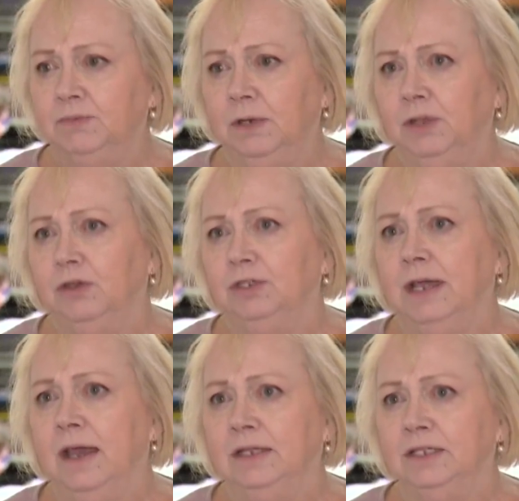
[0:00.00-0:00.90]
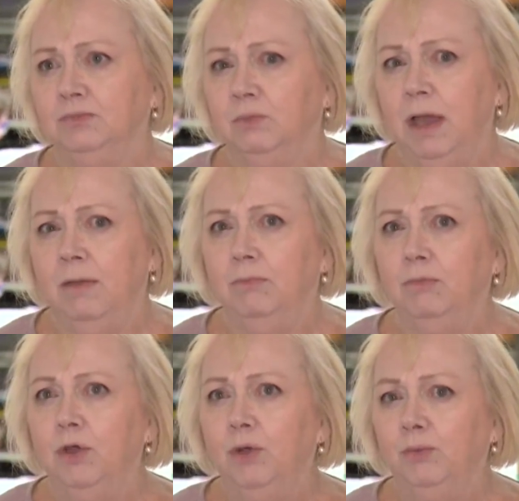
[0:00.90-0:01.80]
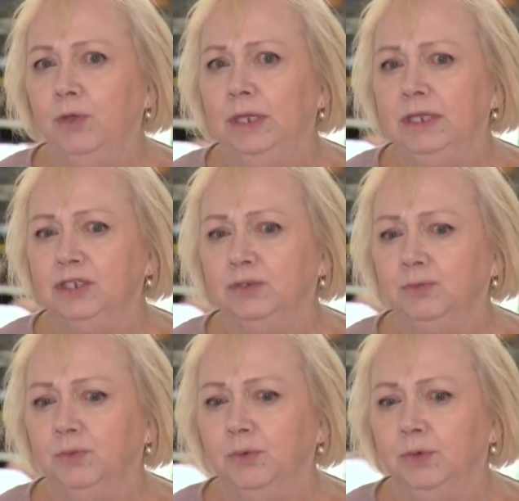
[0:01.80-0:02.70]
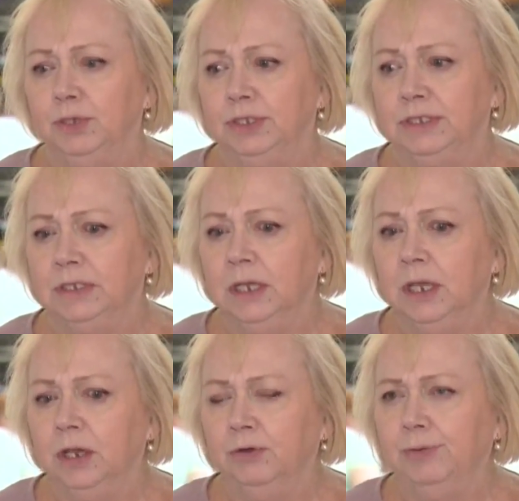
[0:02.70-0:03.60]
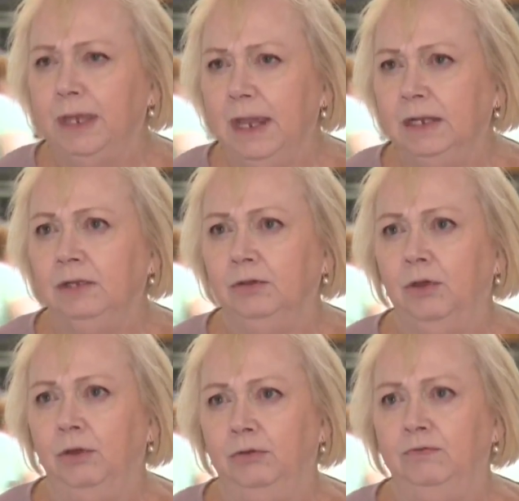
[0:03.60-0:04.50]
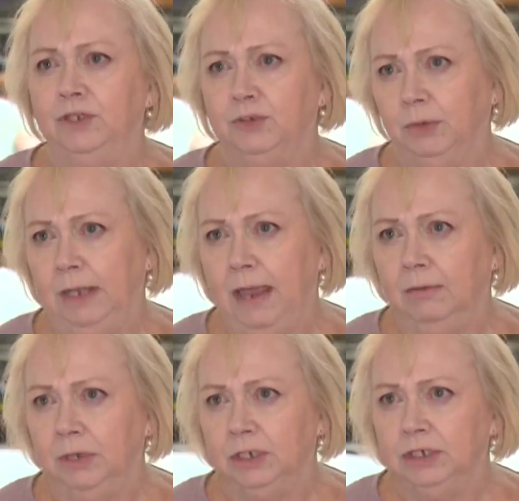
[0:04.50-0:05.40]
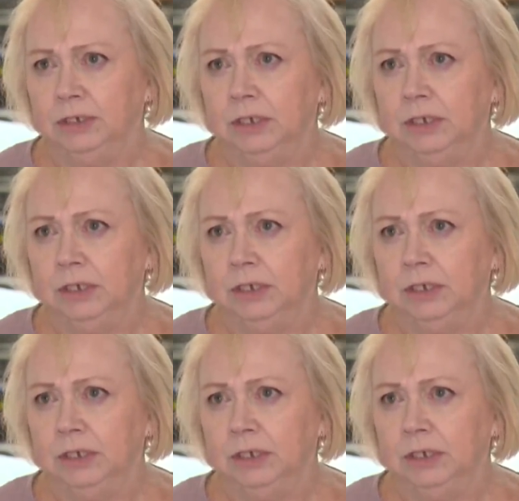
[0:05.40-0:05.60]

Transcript: one of those artists working towards creating their own visual language.